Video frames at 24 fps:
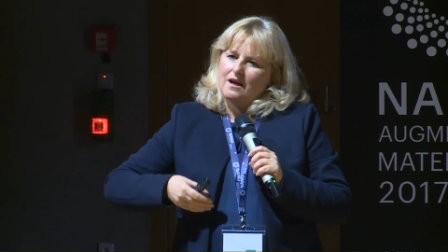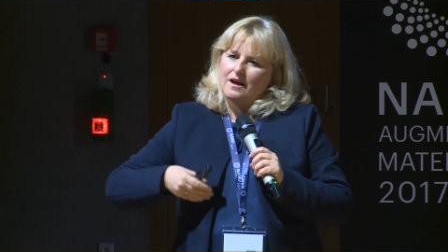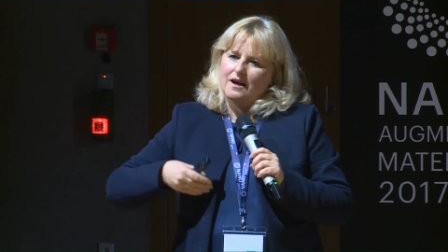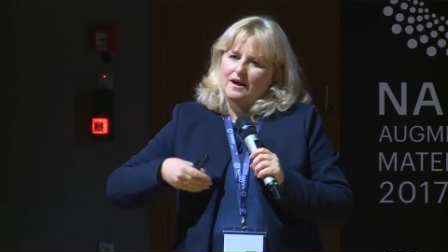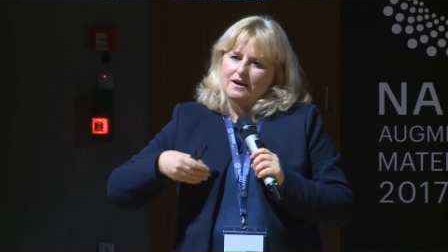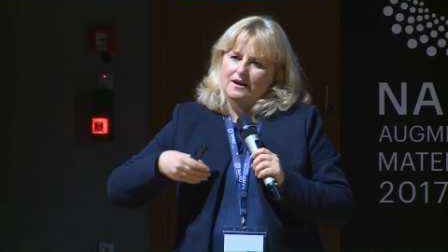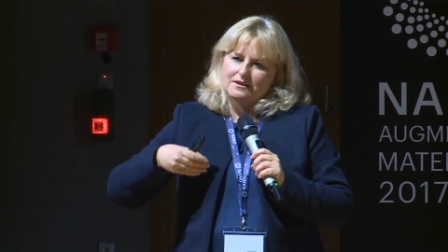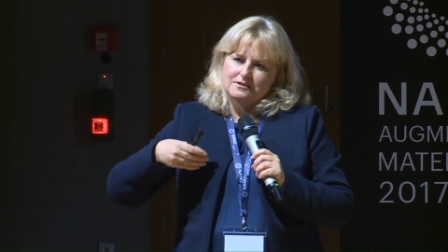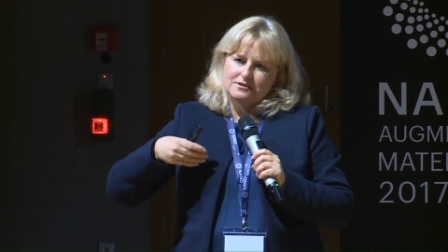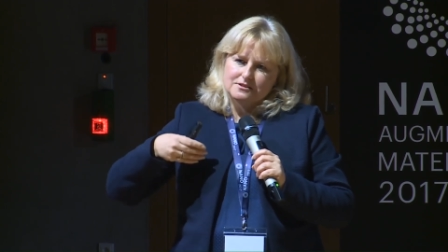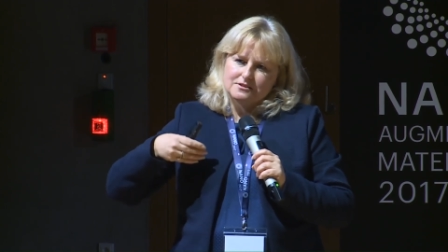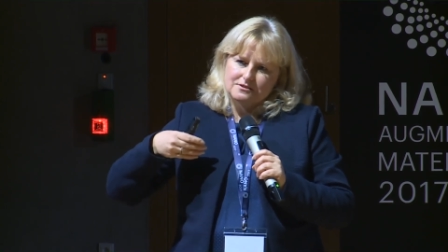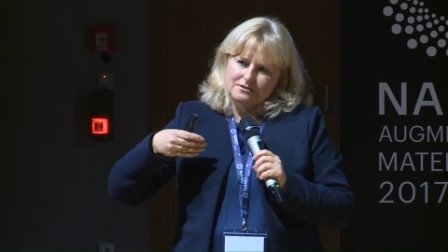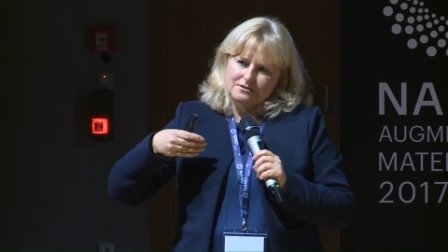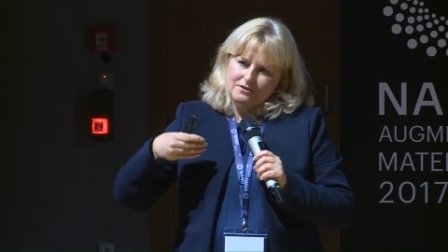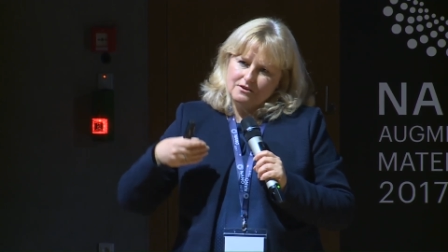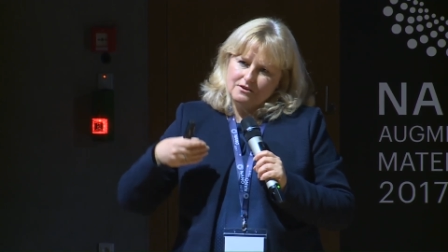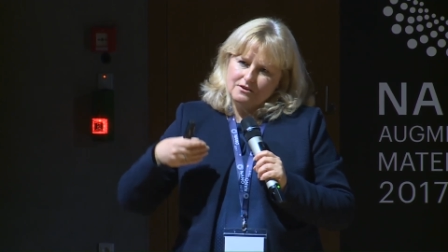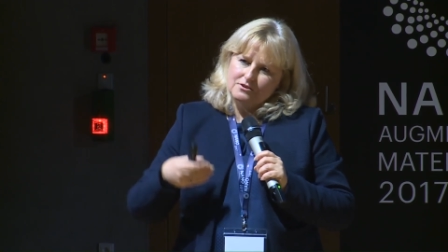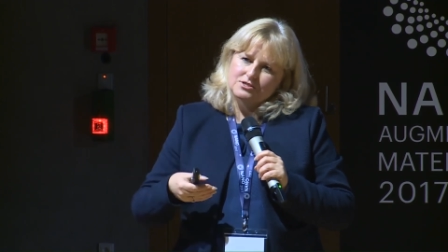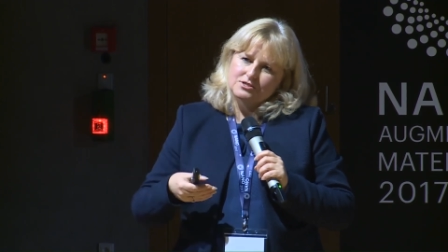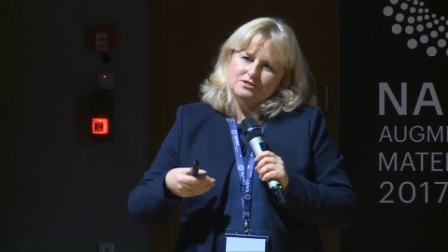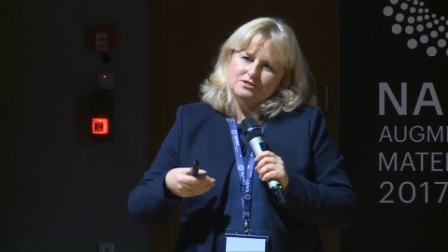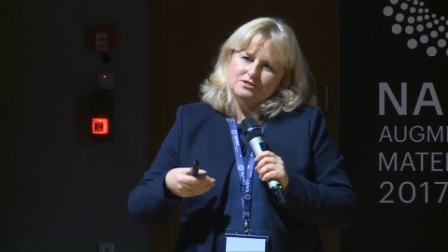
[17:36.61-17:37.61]
and
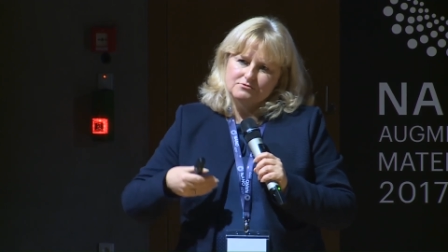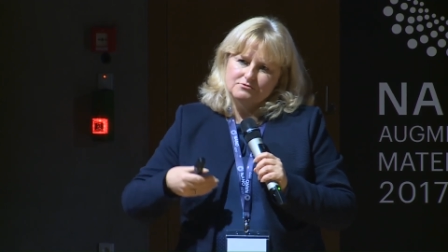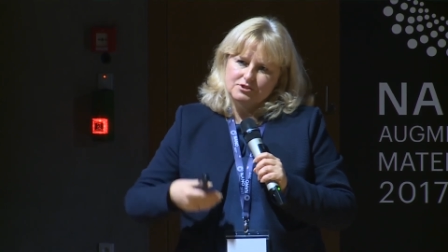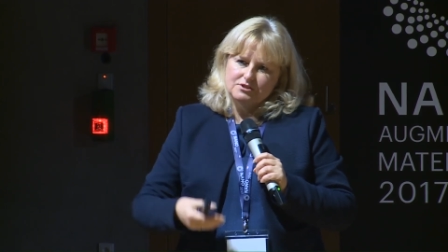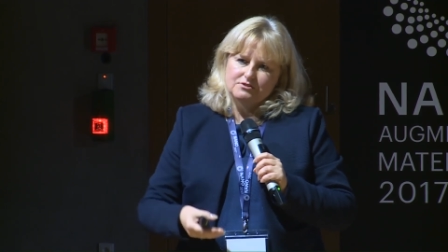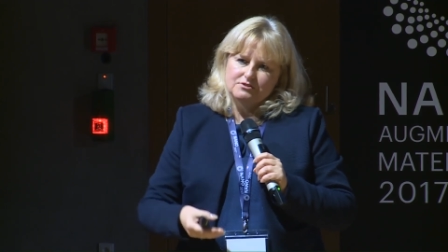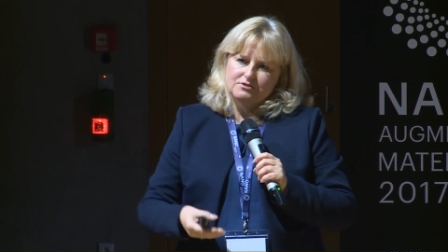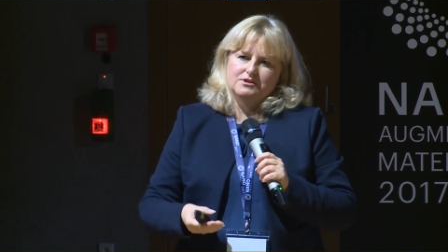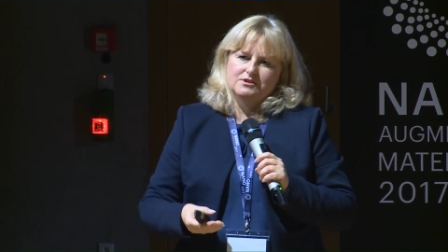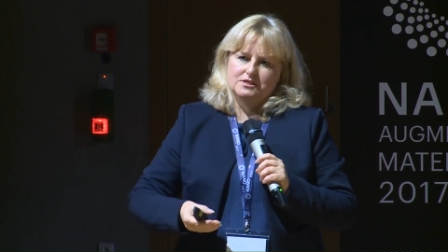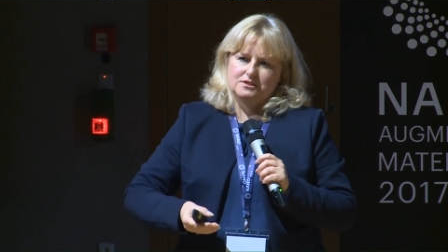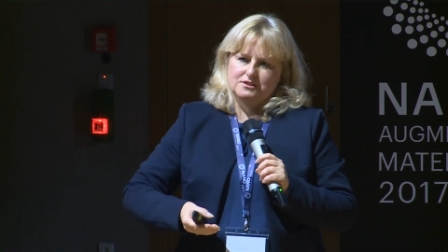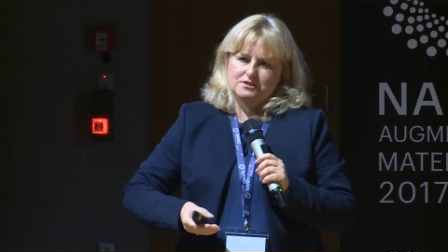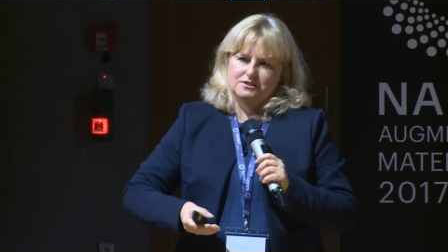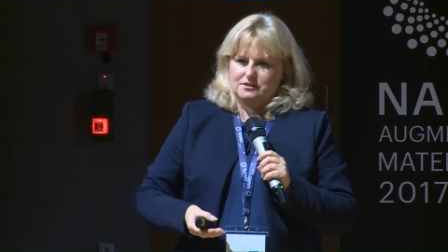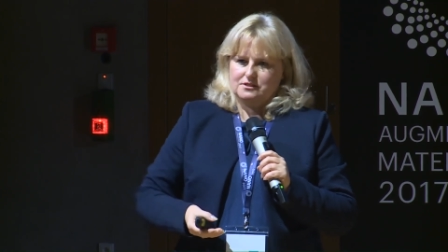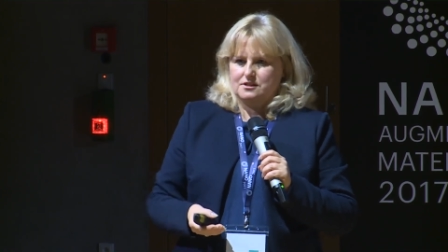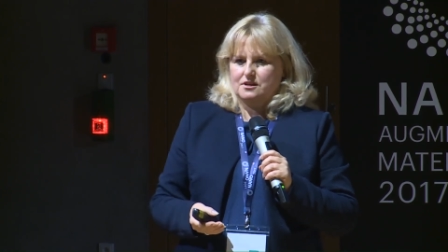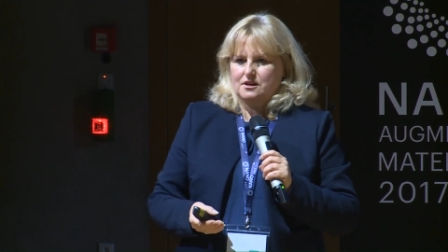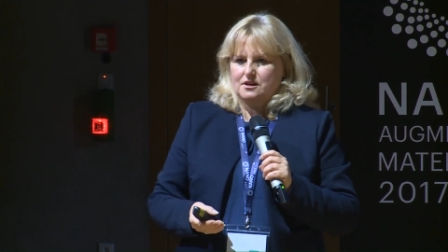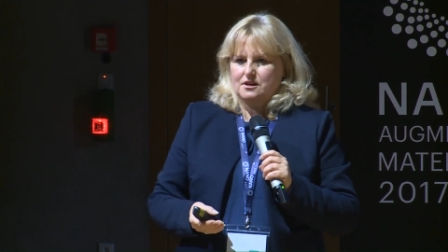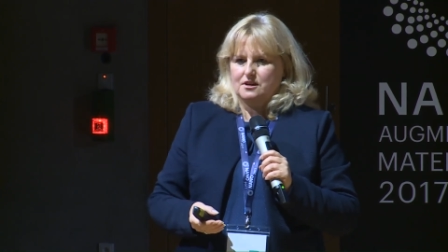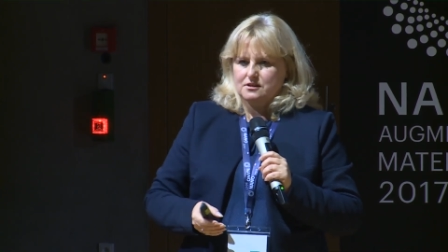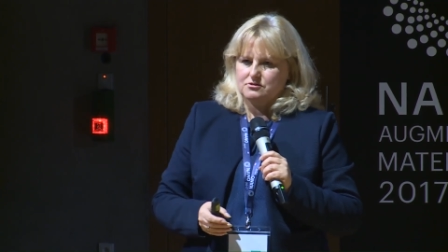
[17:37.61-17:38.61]
also decreases
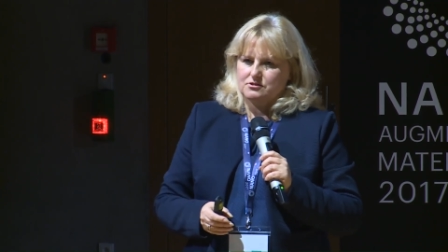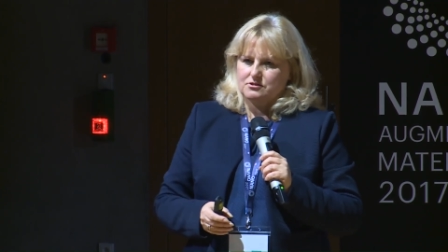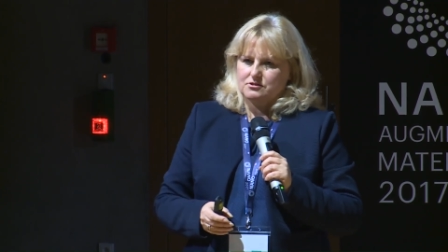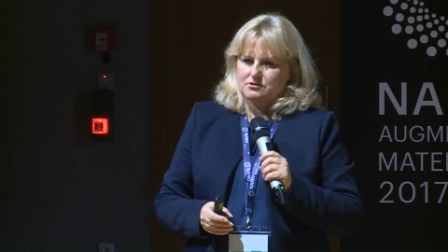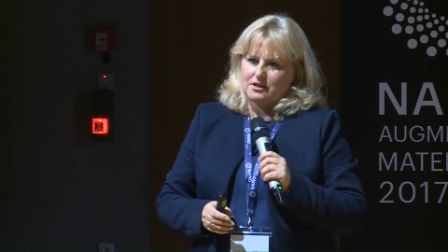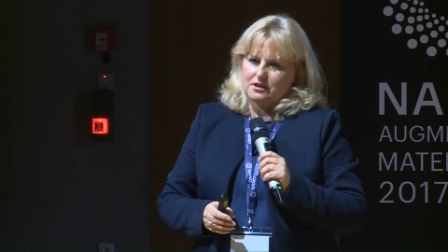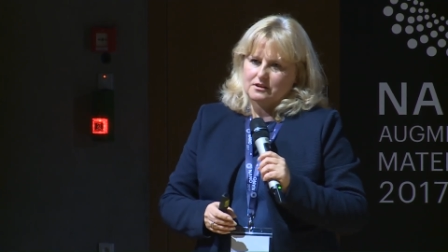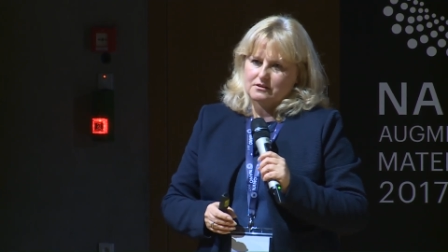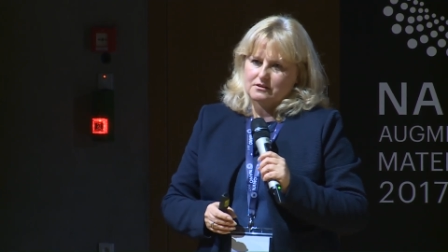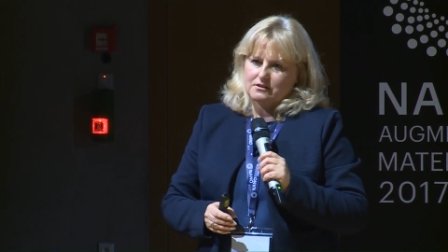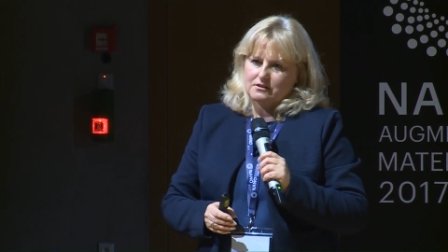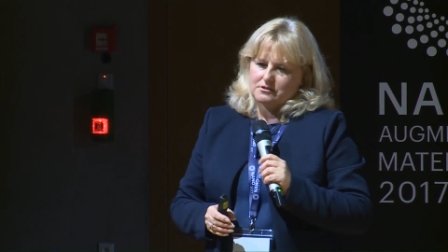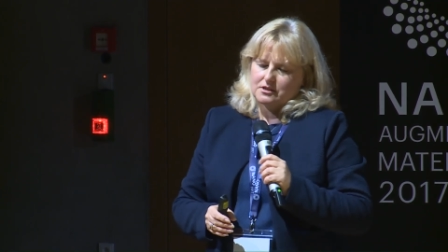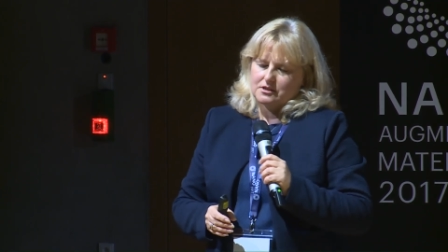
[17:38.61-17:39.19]
the electrical